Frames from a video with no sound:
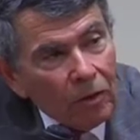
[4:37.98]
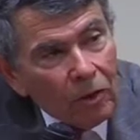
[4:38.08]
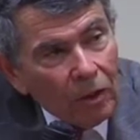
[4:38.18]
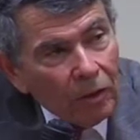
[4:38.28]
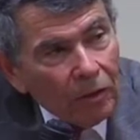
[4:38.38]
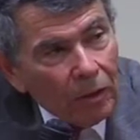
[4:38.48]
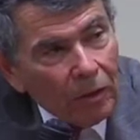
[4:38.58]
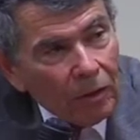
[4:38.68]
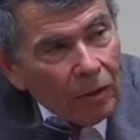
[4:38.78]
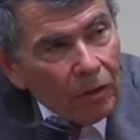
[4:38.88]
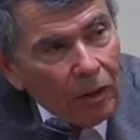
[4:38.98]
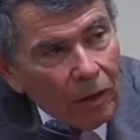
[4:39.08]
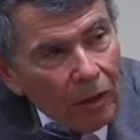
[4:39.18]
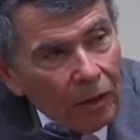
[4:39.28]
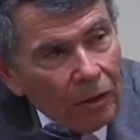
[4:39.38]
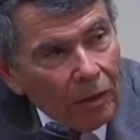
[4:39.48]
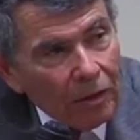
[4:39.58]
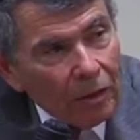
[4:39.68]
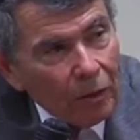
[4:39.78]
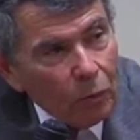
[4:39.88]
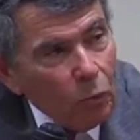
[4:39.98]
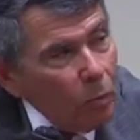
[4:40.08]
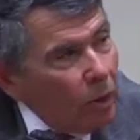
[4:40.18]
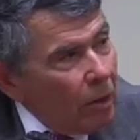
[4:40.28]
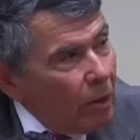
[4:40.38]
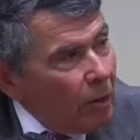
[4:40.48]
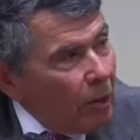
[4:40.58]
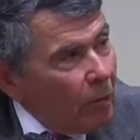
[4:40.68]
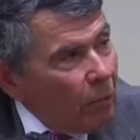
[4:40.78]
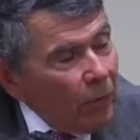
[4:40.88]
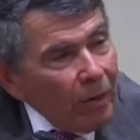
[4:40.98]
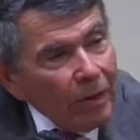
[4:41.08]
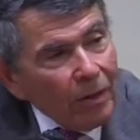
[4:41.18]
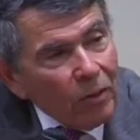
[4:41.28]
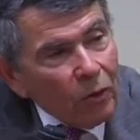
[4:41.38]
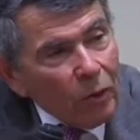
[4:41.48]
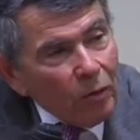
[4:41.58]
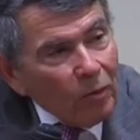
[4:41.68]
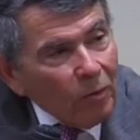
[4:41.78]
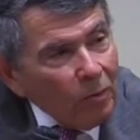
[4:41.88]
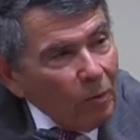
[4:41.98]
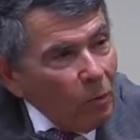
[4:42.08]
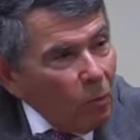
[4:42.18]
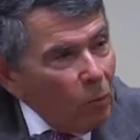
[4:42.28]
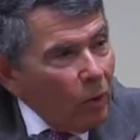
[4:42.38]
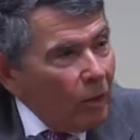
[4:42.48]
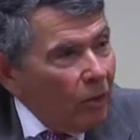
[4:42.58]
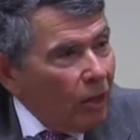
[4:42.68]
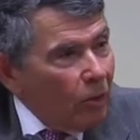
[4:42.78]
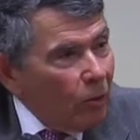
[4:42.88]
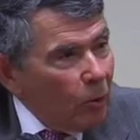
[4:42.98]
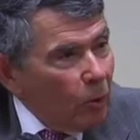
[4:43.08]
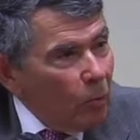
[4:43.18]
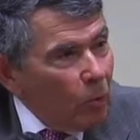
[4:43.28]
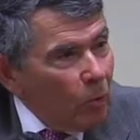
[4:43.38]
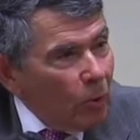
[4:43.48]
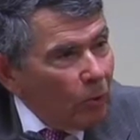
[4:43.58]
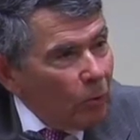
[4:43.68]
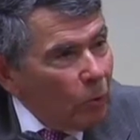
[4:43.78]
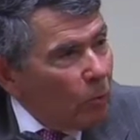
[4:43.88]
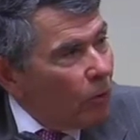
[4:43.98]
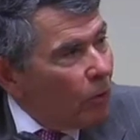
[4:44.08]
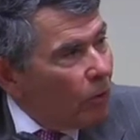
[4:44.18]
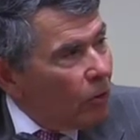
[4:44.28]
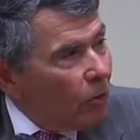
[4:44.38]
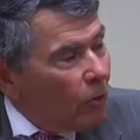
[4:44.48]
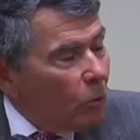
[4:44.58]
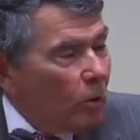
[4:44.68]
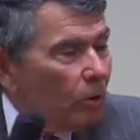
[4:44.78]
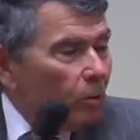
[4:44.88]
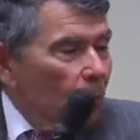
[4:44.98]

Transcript: Jalaluddin Rumi, Islam. So I'd like to actually learn a bit more about the Rumi Foundation as well.